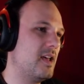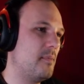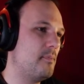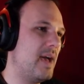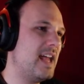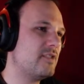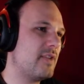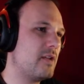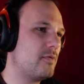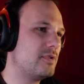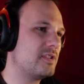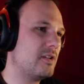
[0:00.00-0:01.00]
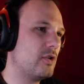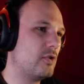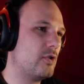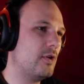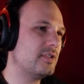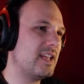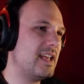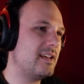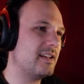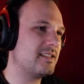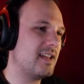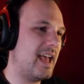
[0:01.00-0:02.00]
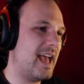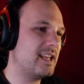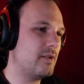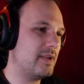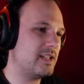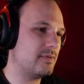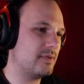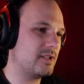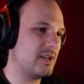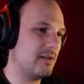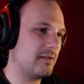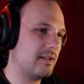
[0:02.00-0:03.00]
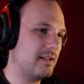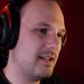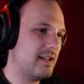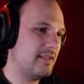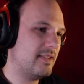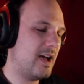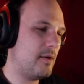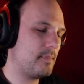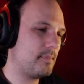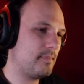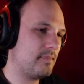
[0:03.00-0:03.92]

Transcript: Mandrake root, gold ingot, and the ritual chalk. Now,